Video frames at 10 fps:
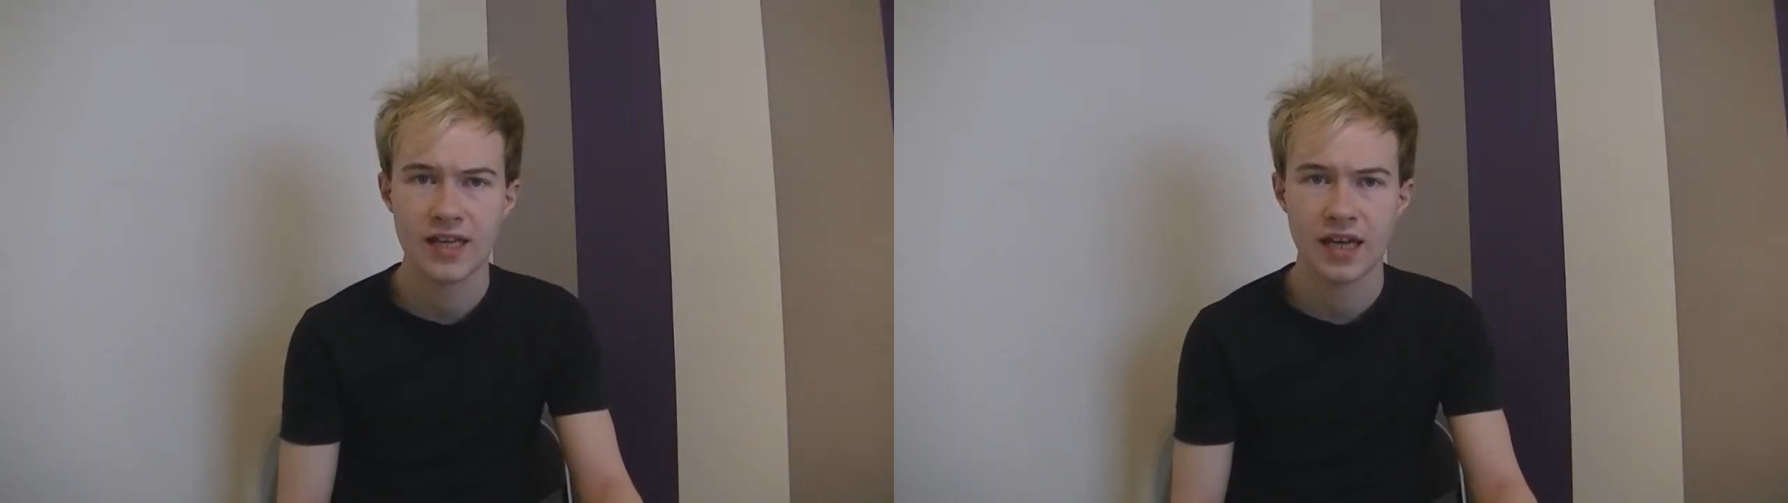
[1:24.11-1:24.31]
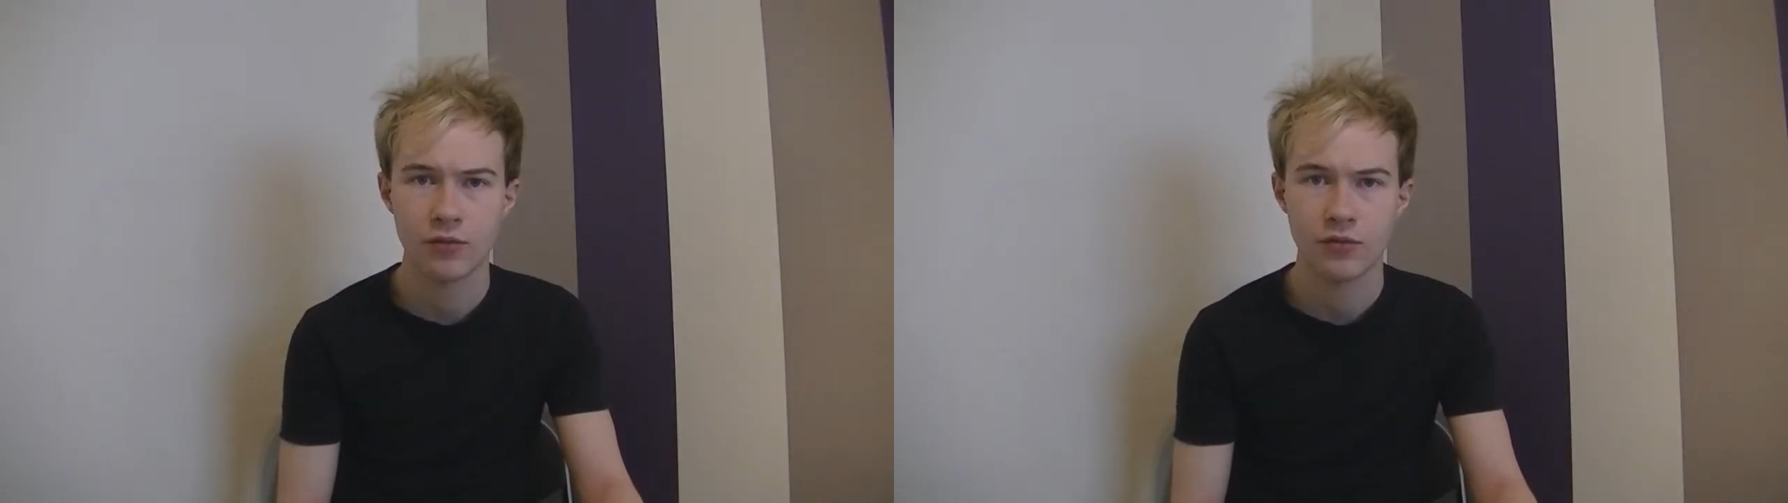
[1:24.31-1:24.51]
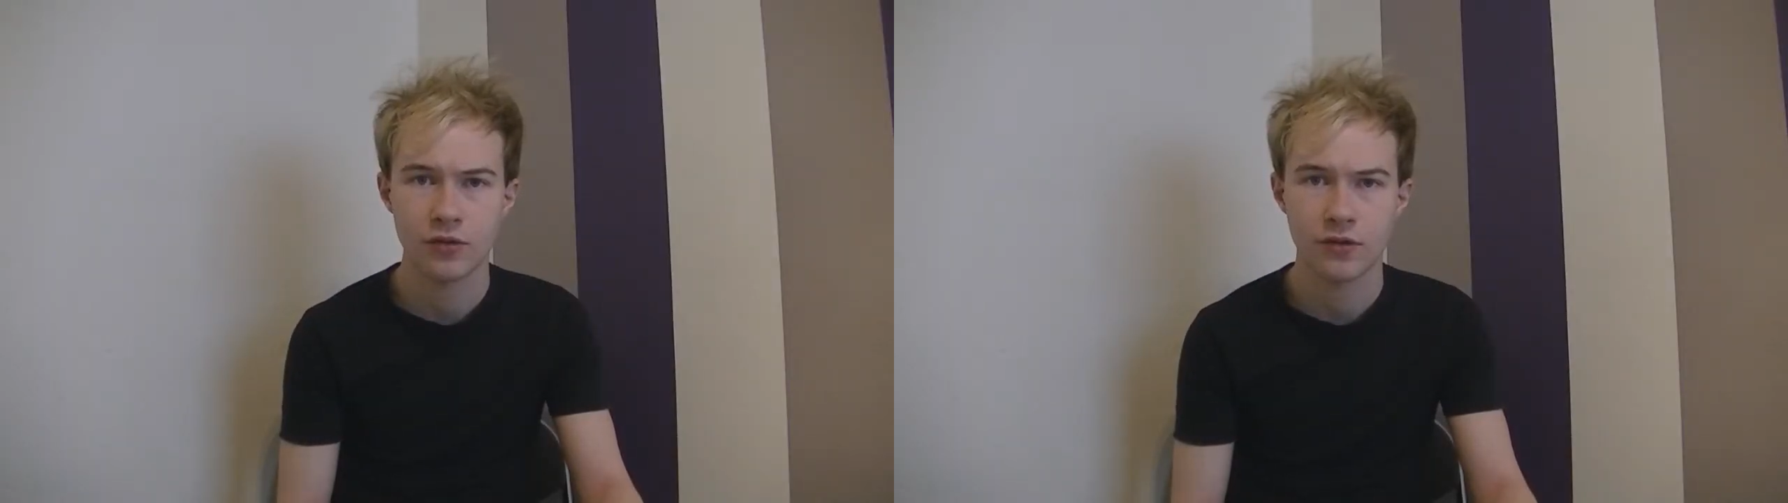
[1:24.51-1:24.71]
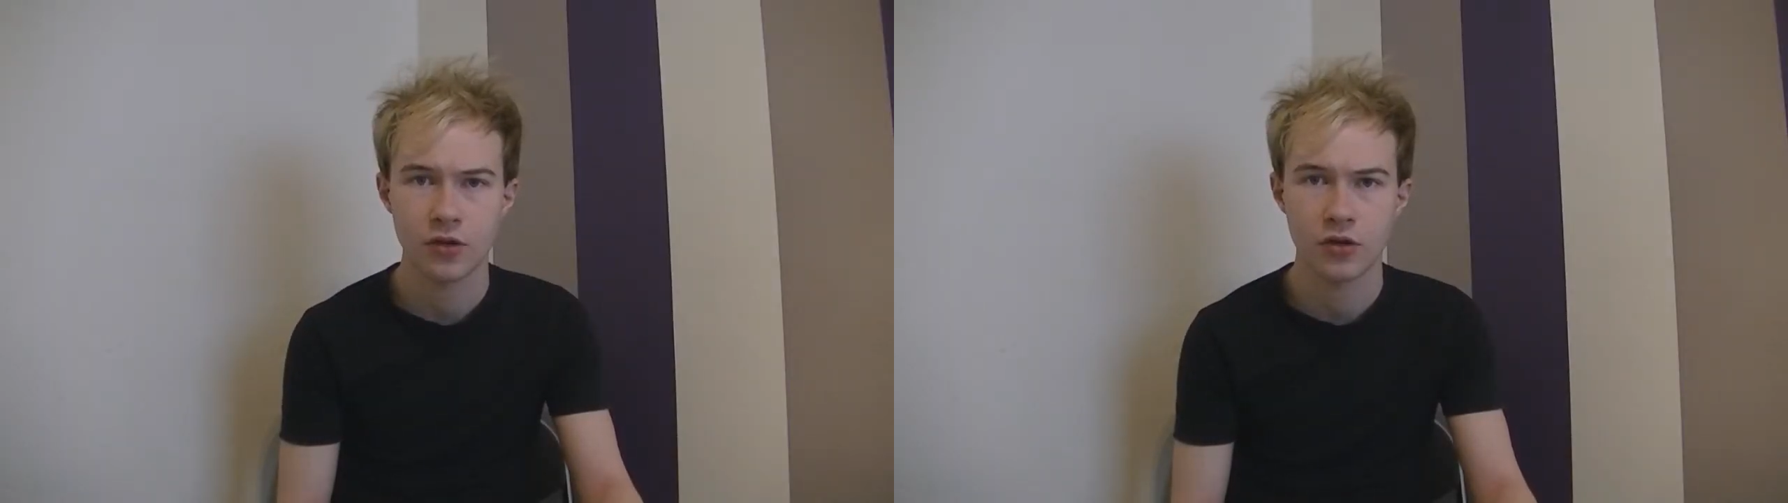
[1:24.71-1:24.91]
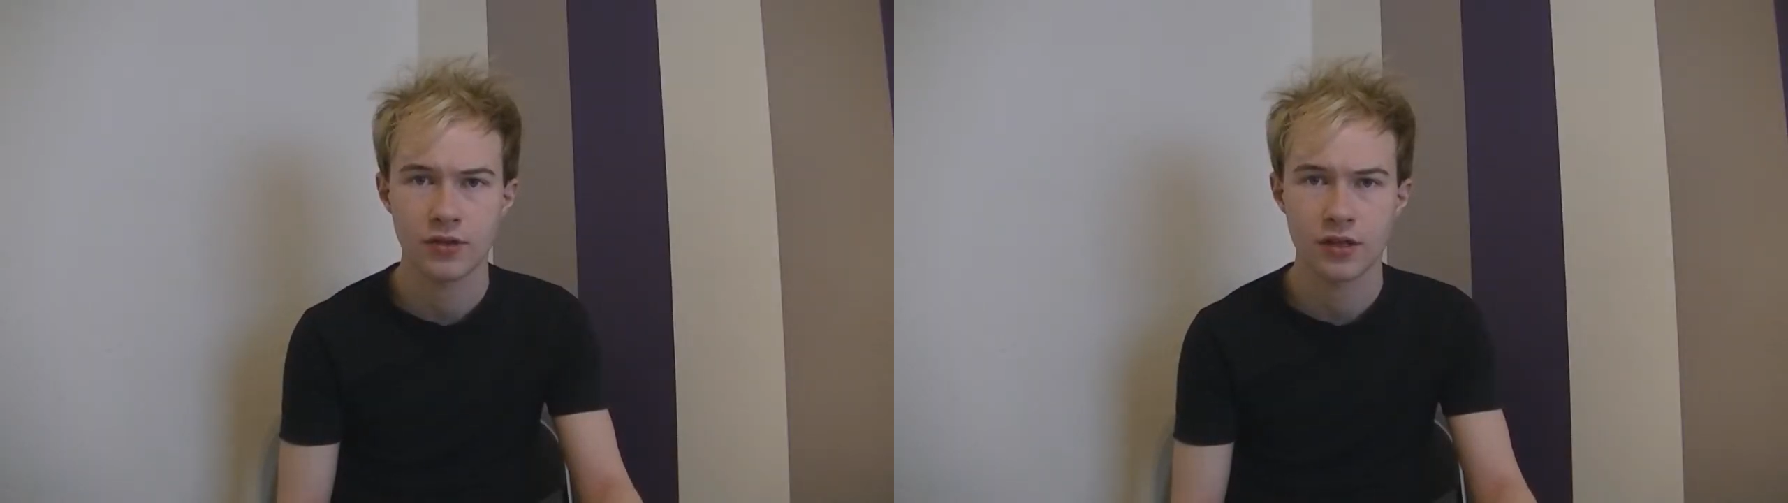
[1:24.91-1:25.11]
counts of
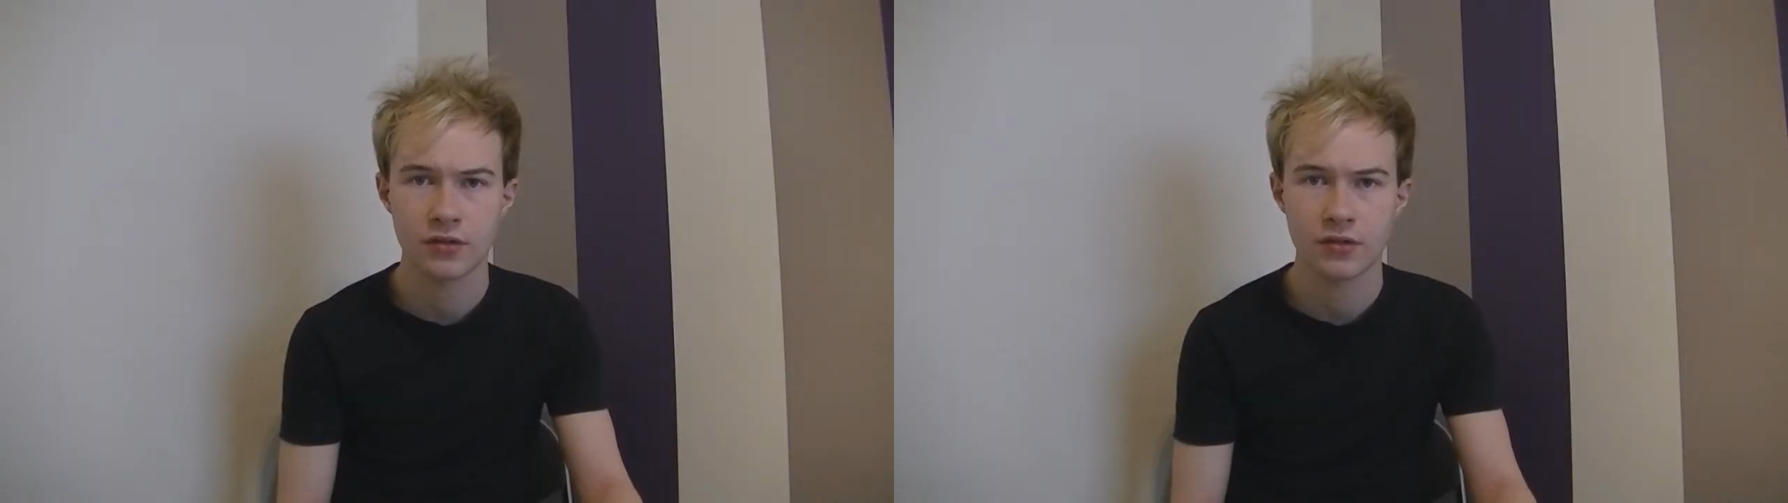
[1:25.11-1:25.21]
causing